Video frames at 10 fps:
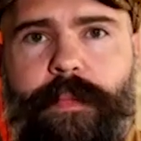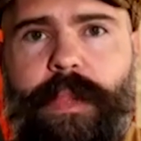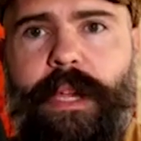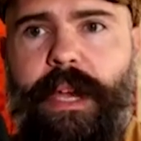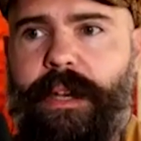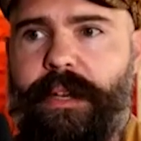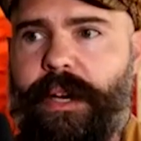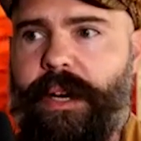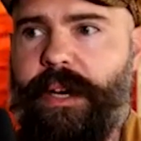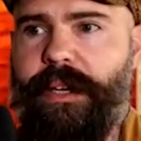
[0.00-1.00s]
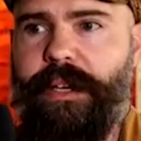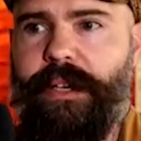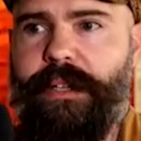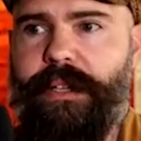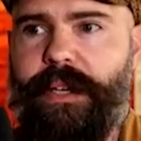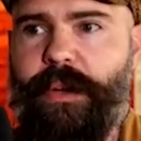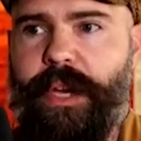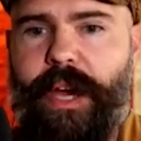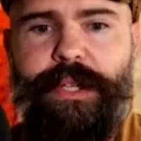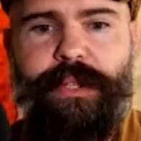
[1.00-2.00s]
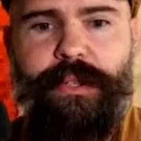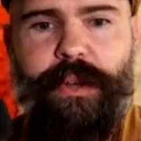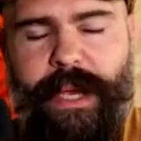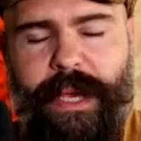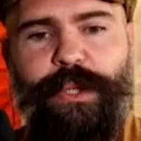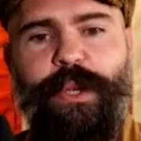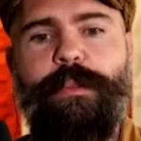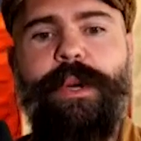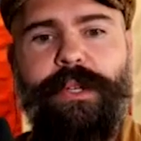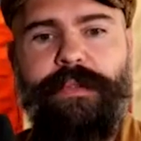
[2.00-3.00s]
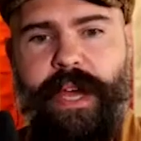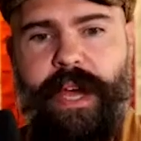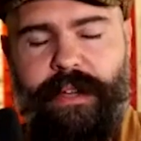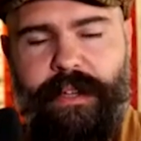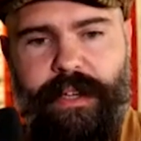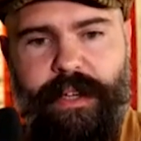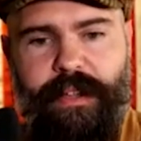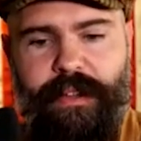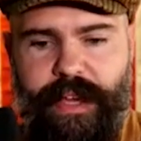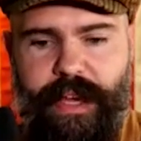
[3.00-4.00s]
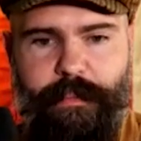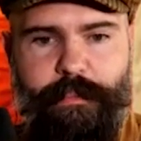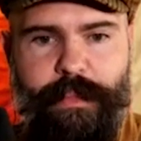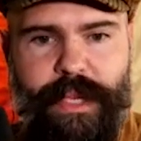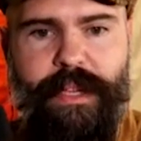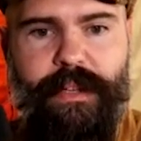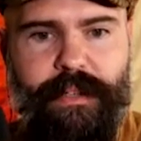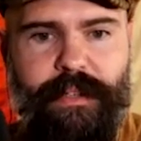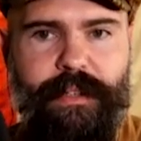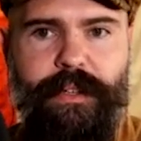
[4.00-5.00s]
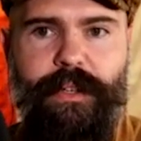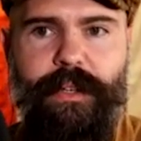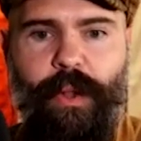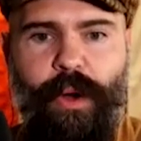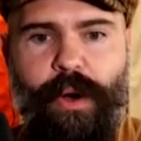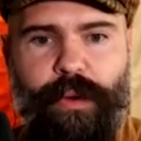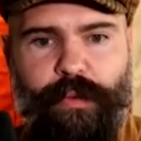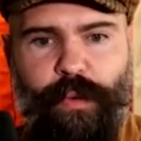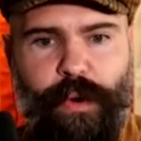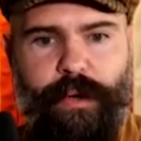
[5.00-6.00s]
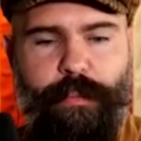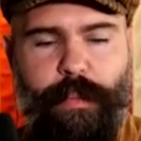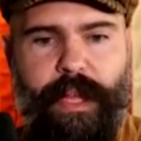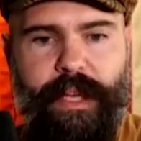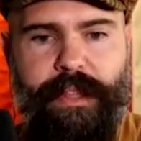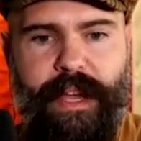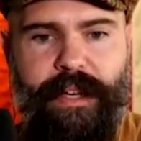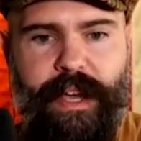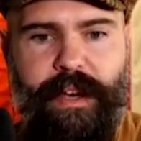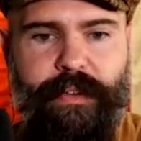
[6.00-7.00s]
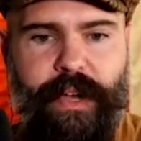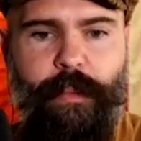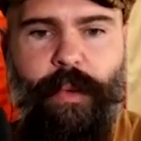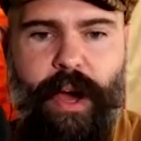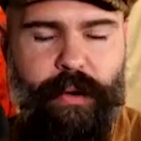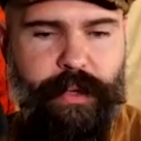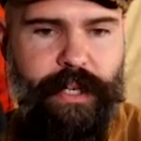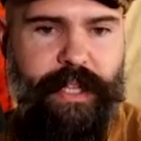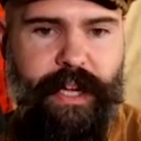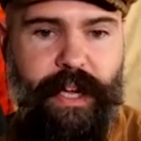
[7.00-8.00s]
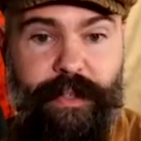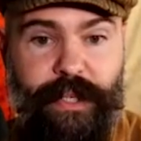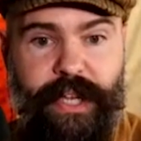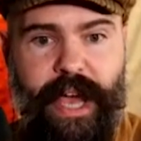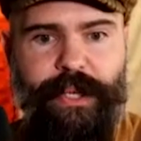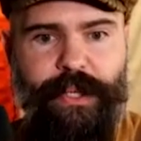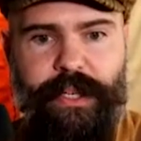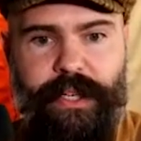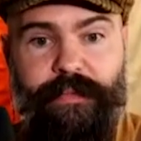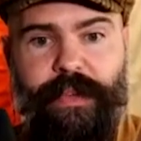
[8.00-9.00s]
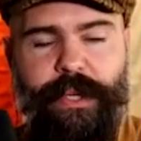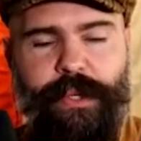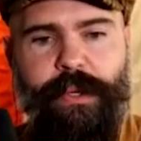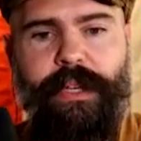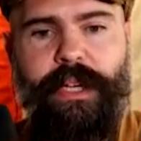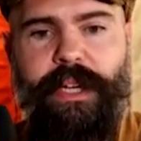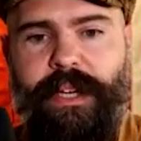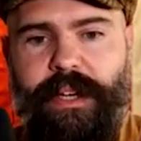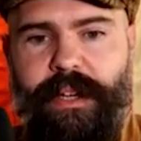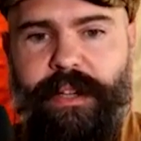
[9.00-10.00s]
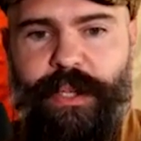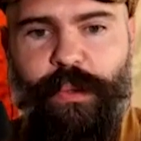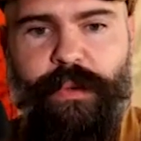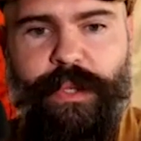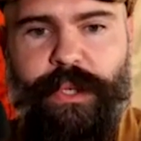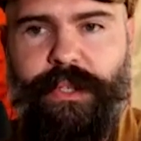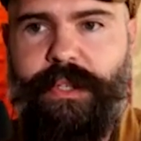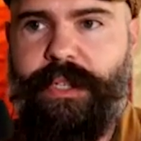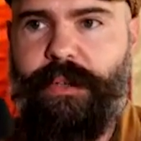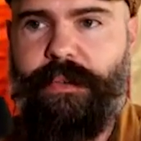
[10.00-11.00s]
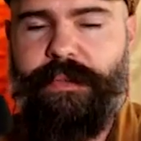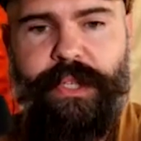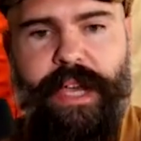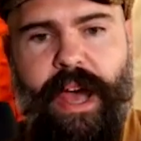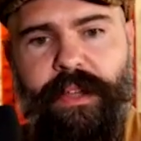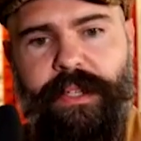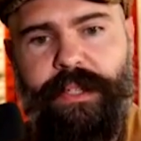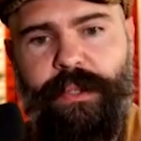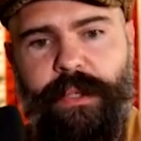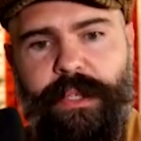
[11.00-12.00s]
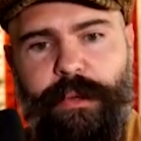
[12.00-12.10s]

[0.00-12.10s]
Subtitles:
And, I just thought, man, there's so much of that men long for, like that kind of camaraderie, that kind of just action and adventure, that sort of just, physicality to it.